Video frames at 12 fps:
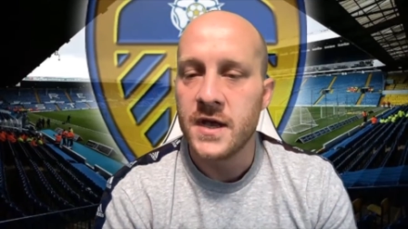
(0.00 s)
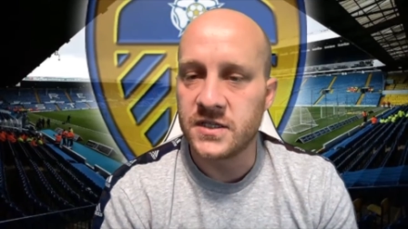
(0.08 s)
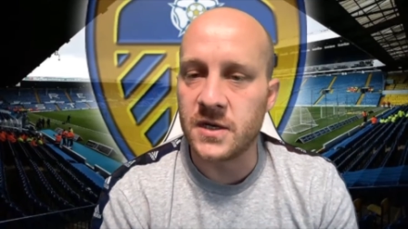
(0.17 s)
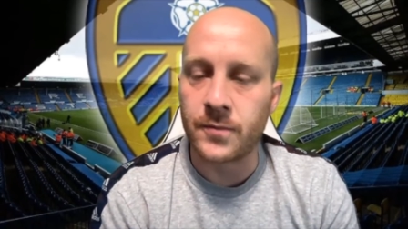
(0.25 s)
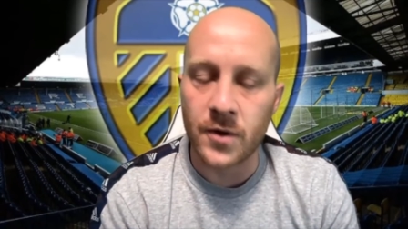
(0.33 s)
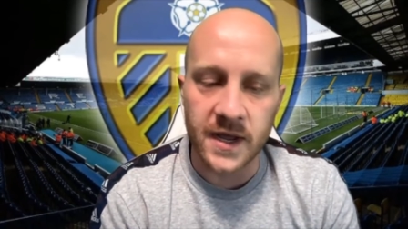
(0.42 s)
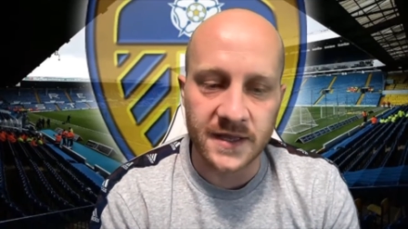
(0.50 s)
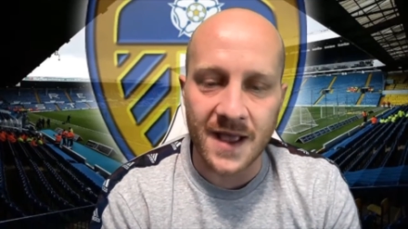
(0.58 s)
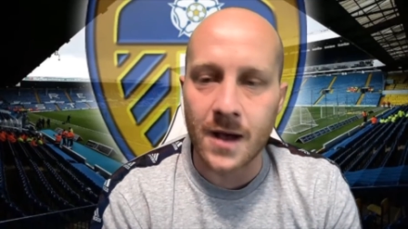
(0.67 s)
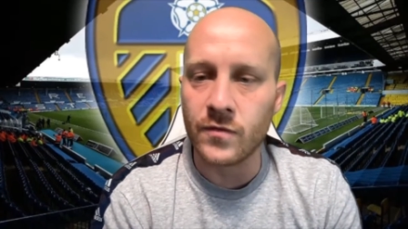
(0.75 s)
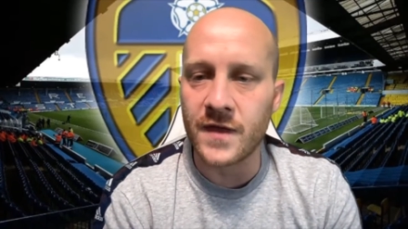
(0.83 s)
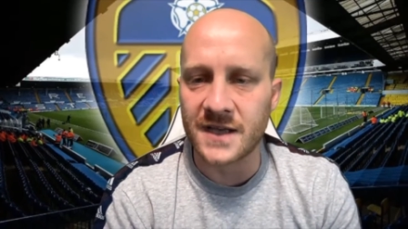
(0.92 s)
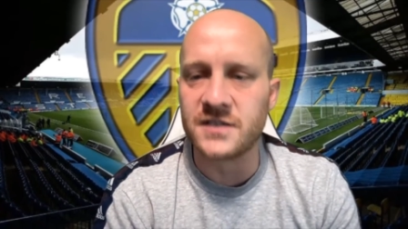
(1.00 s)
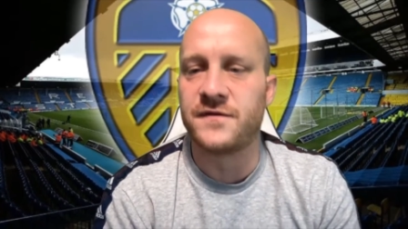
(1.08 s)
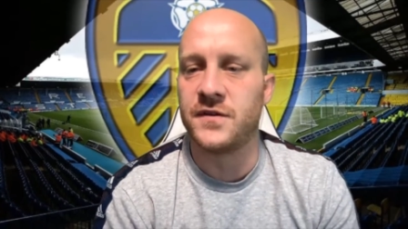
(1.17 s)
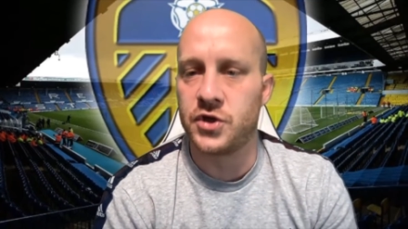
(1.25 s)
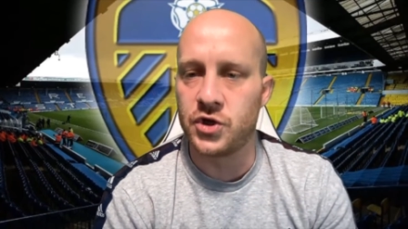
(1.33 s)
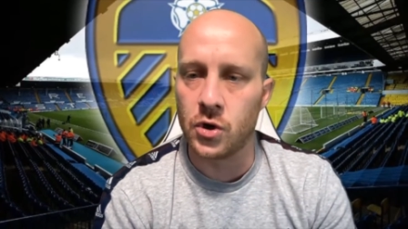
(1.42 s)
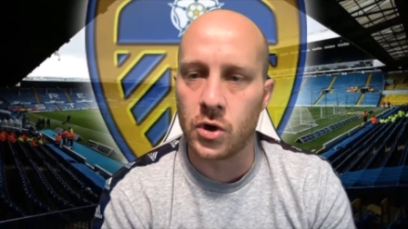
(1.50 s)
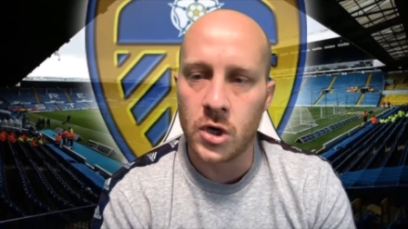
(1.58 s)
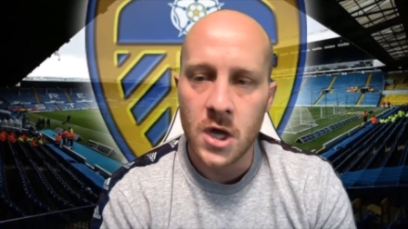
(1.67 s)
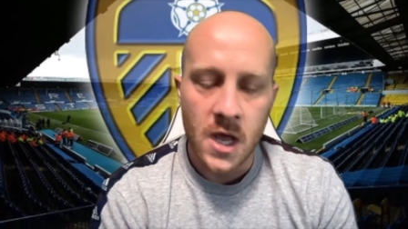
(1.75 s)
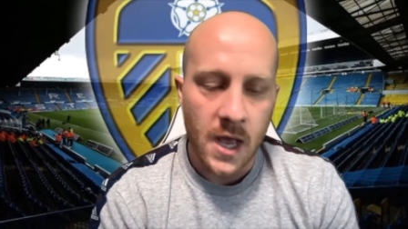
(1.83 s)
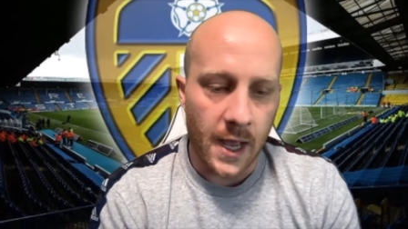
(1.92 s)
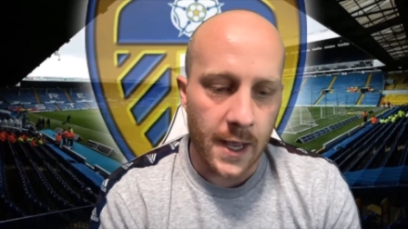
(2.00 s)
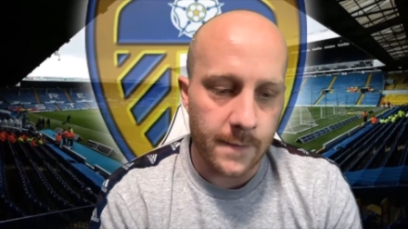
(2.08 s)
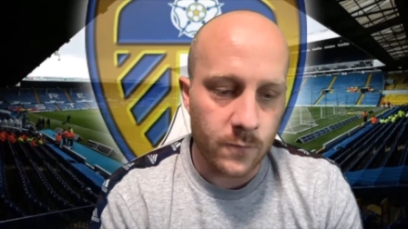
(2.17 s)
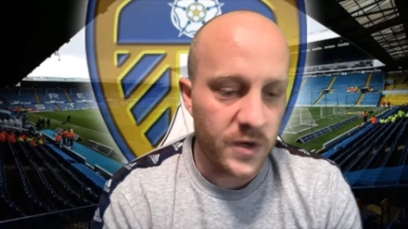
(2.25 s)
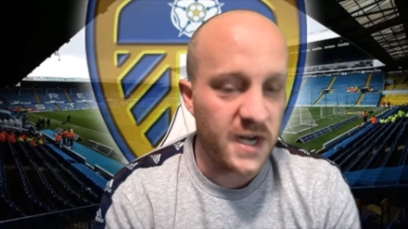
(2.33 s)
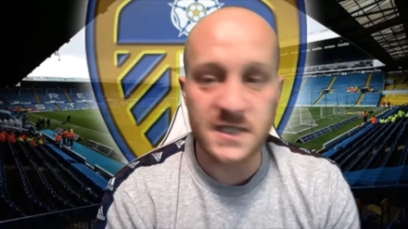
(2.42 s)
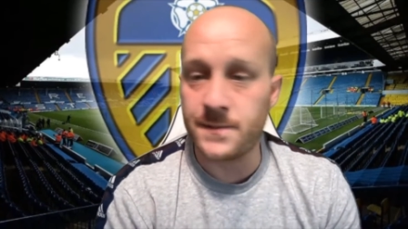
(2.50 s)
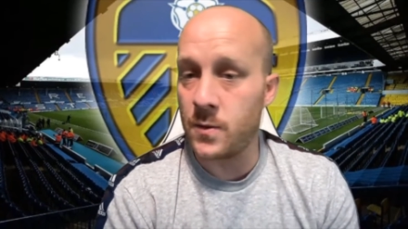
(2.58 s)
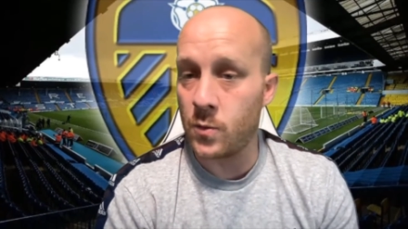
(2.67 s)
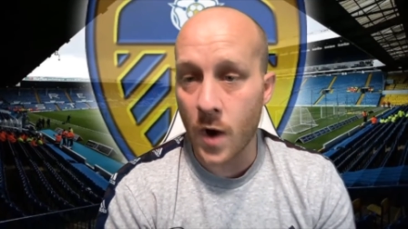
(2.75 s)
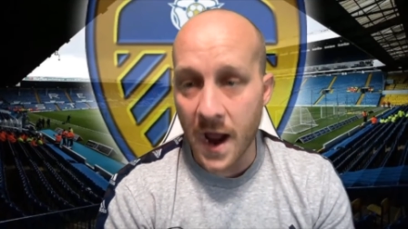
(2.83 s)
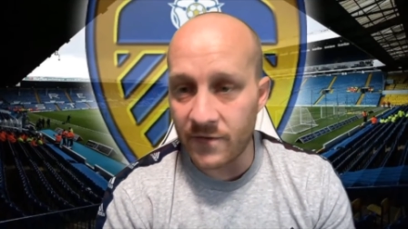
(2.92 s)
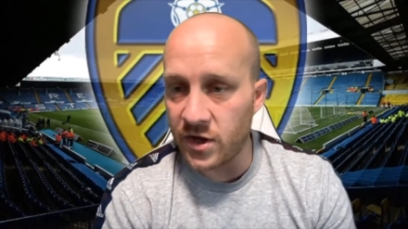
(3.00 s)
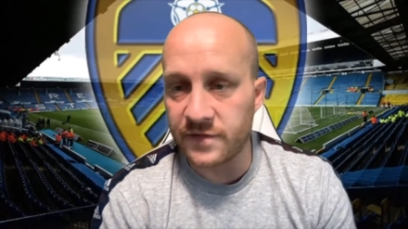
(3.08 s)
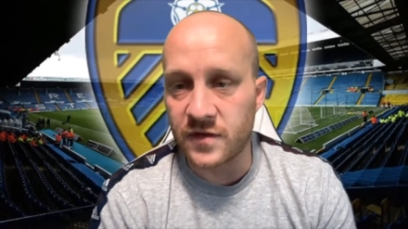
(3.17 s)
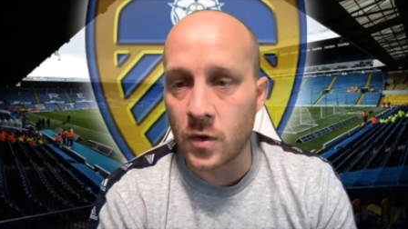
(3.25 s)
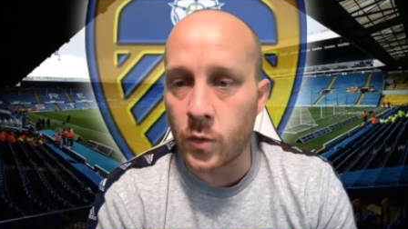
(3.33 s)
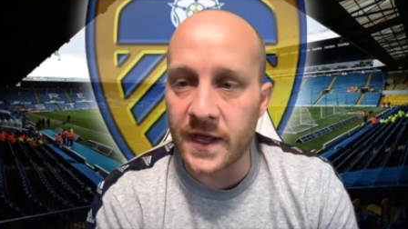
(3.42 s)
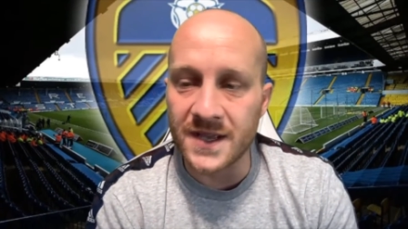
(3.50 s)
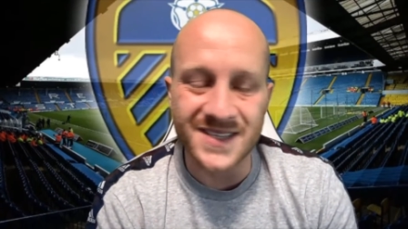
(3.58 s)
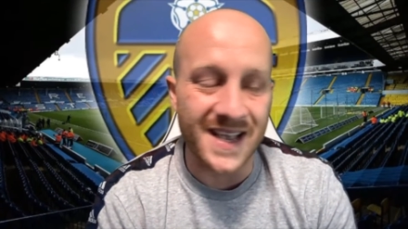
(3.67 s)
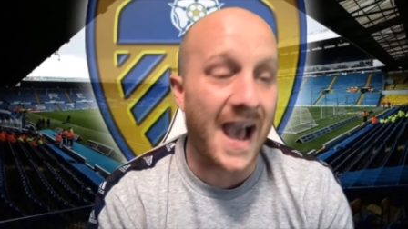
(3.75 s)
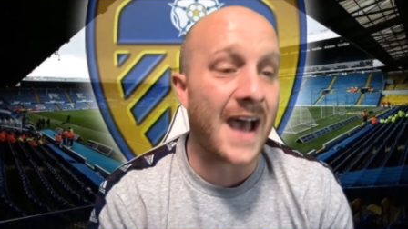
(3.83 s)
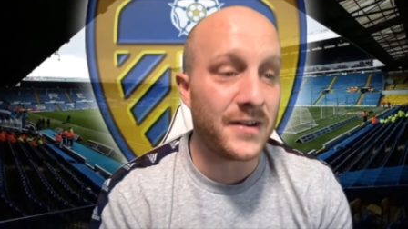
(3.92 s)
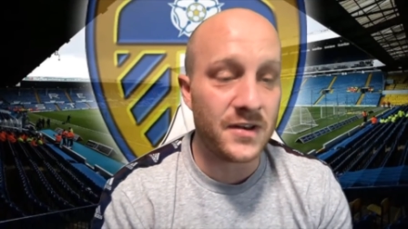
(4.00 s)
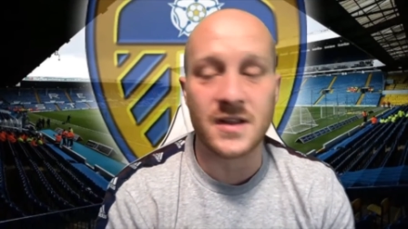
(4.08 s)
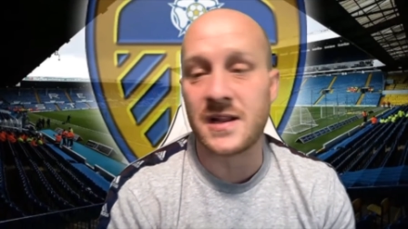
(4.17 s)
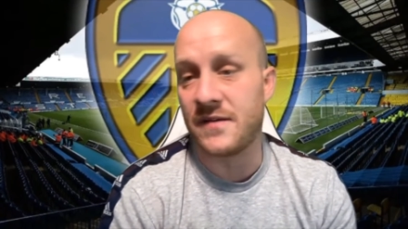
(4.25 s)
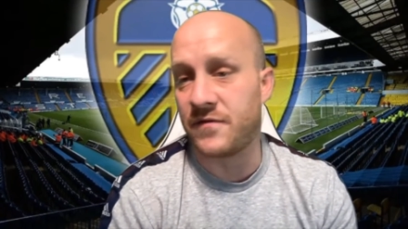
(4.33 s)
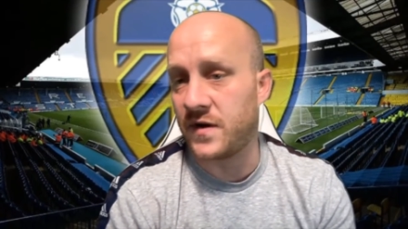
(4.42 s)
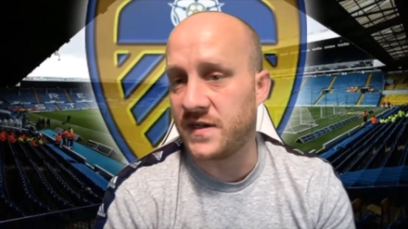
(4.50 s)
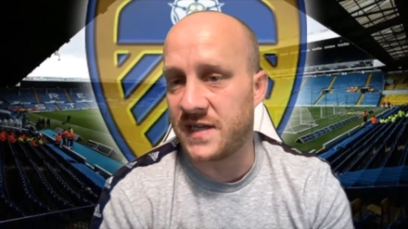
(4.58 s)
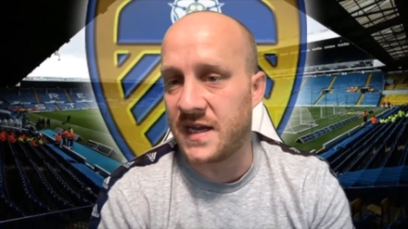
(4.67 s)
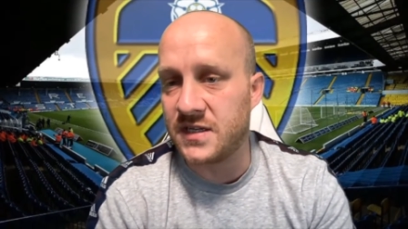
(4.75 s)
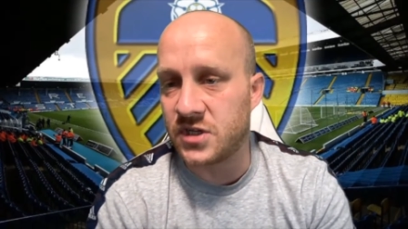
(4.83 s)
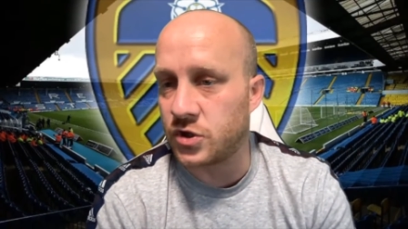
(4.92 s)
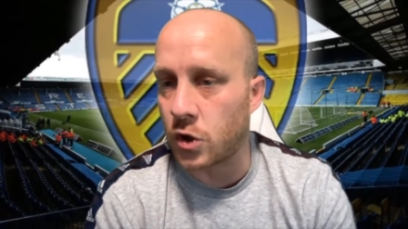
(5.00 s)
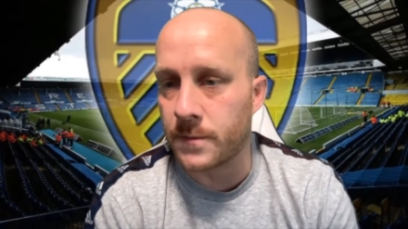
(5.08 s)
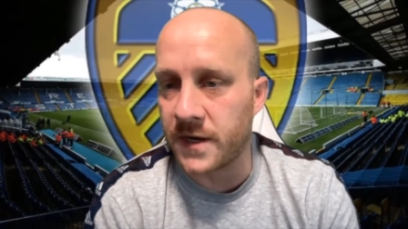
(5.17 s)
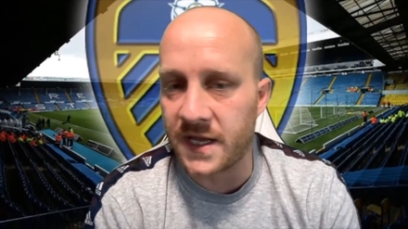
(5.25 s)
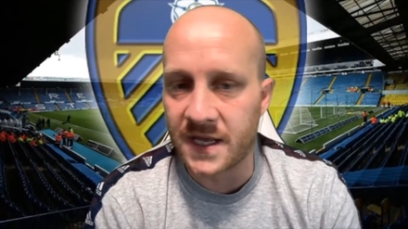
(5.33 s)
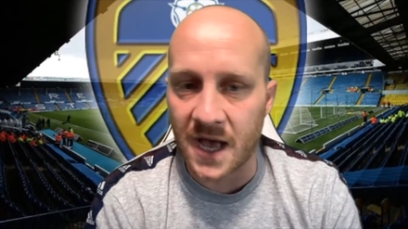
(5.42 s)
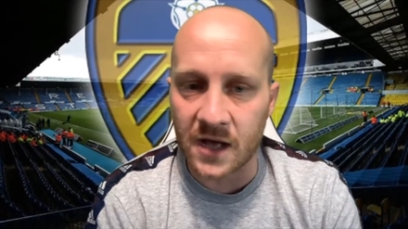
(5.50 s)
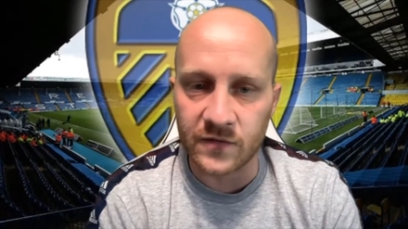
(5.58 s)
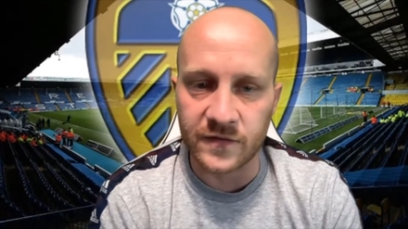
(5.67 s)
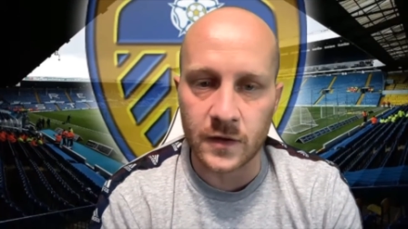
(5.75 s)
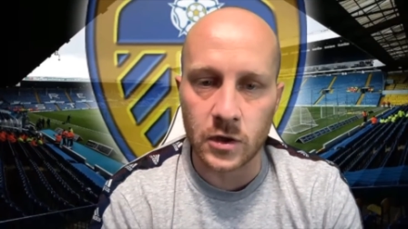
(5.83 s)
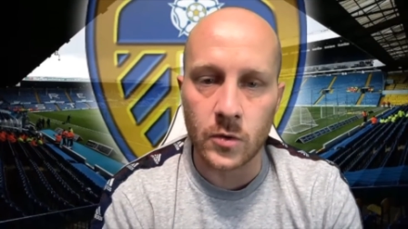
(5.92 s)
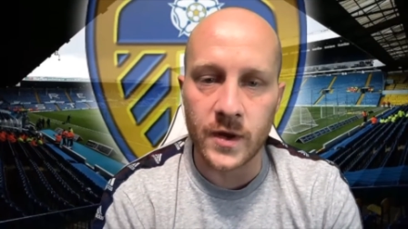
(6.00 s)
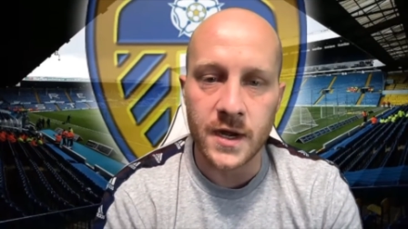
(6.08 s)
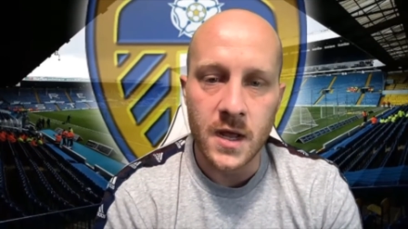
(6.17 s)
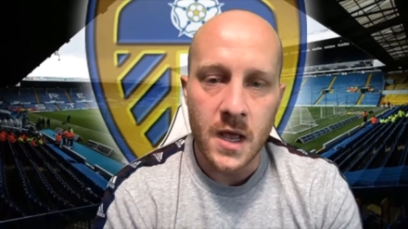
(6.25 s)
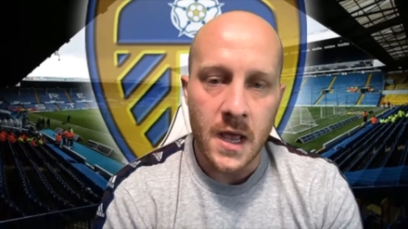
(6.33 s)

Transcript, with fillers: to break down, that's for sure. Um, we need to be wary of the wingers and deliveries into Dominic Calvert Lewin.